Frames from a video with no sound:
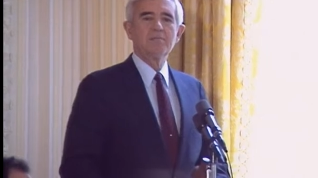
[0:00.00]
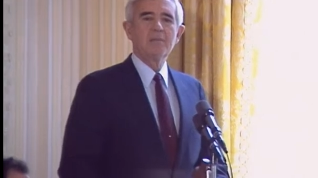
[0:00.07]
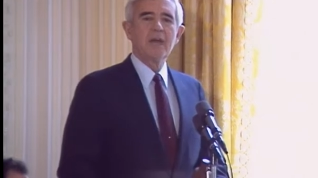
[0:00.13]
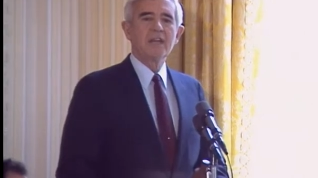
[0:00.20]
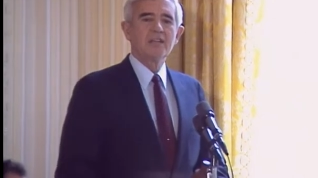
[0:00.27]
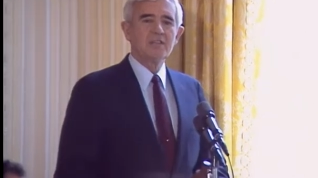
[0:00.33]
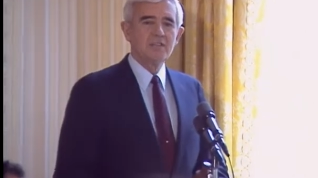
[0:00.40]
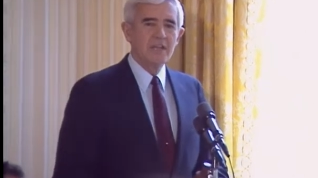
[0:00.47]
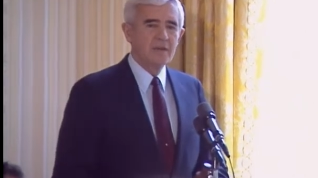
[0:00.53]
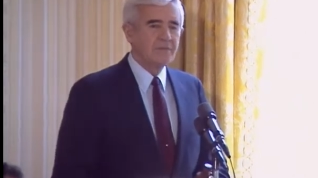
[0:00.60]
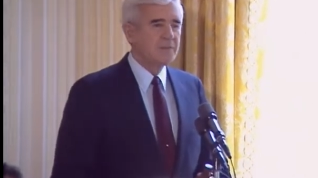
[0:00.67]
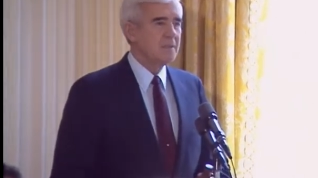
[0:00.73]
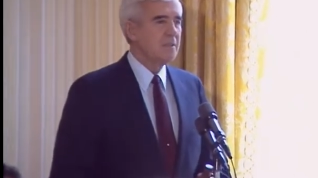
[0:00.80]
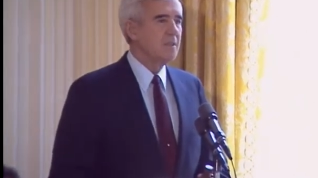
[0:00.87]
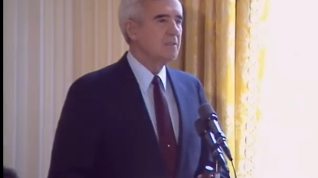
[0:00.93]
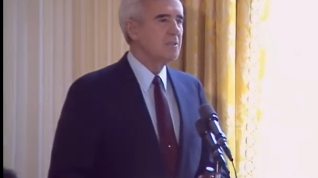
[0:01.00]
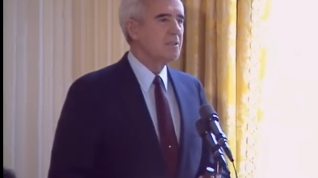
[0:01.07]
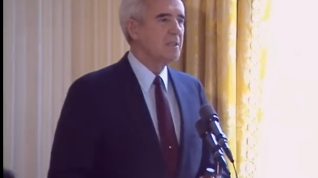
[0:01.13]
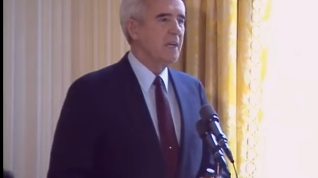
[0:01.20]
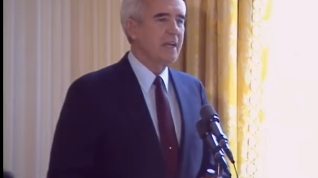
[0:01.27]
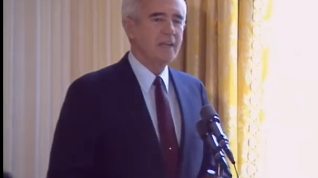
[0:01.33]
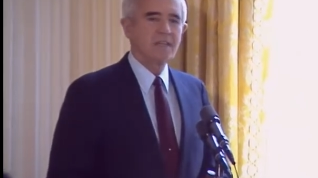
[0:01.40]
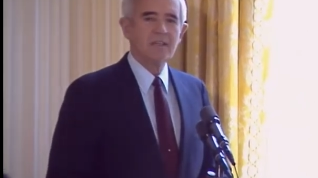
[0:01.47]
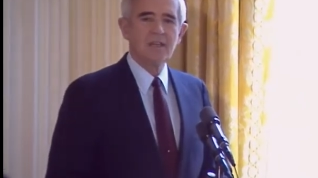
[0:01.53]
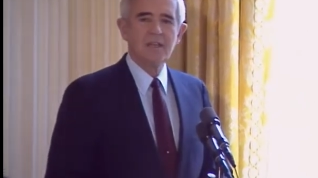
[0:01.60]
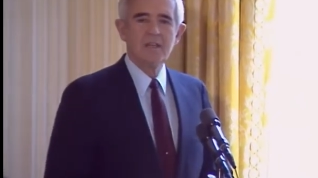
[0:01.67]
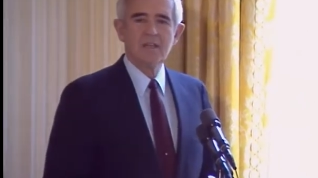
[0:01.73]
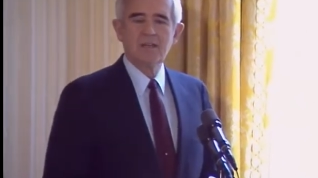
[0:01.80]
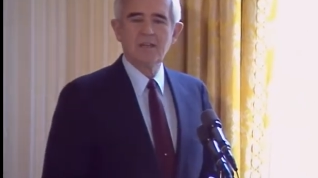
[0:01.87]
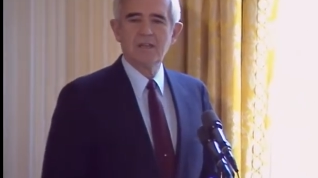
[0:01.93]
magnificent site
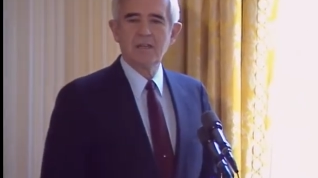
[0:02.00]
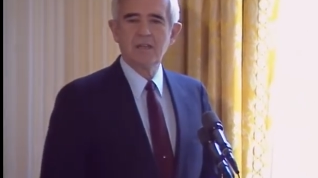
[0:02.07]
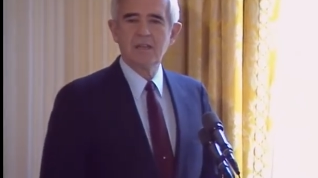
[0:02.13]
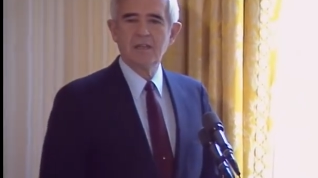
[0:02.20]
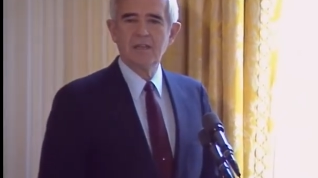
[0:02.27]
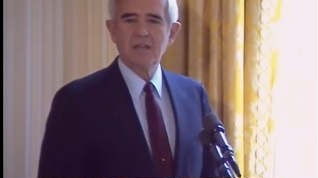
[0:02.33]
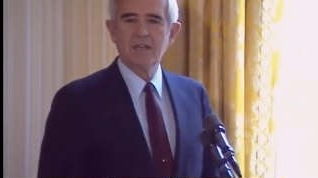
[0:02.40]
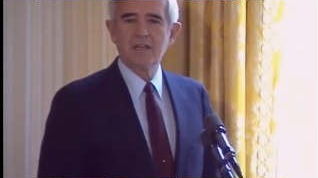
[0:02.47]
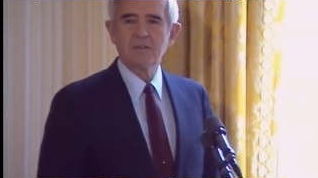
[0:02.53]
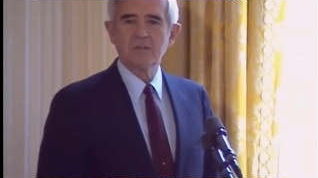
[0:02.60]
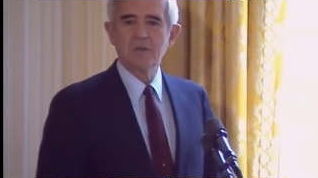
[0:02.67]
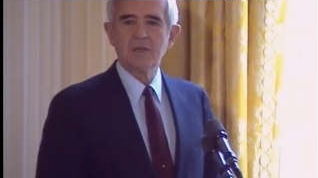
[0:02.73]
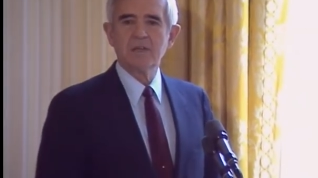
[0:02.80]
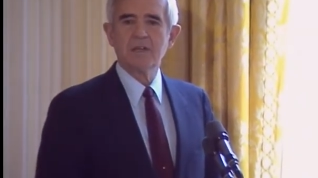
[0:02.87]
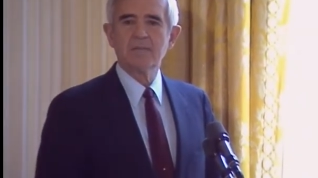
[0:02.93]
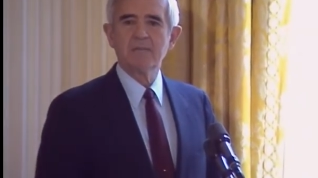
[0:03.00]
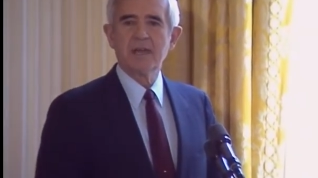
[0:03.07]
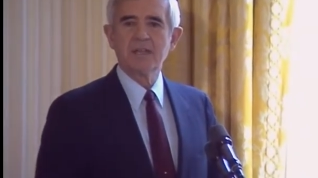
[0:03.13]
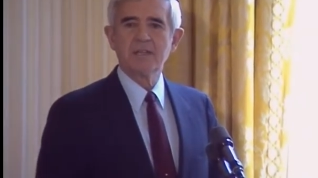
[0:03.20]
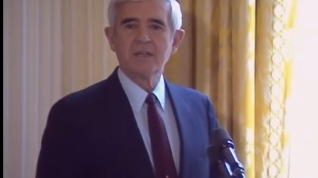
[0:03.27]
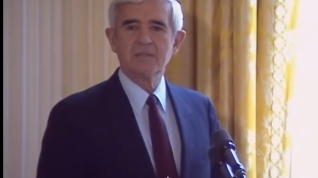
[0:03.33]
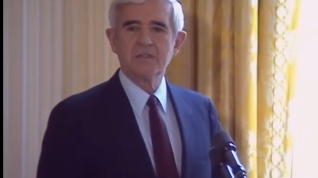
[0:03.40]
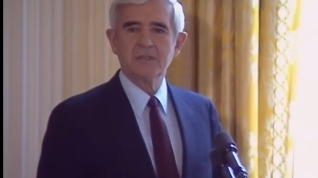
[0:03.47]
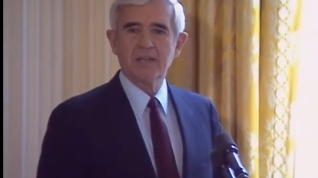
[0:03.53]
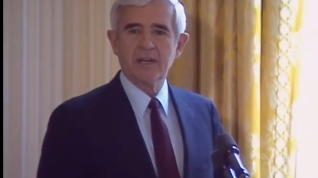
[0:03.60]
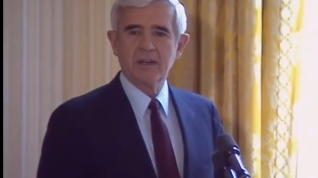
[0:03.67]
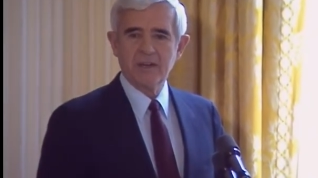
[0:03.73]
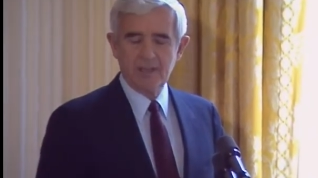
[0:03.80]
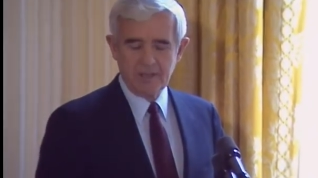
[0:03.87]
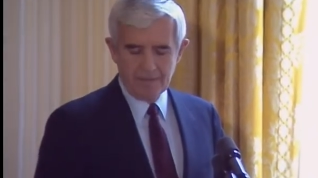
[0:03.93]
in that truly magnificent
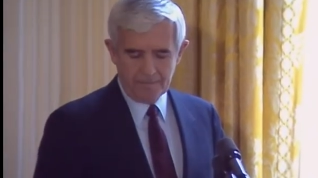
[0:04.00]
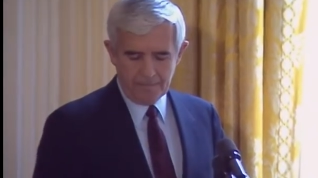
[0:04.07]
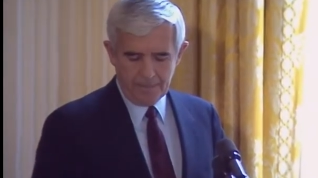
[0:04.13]
area.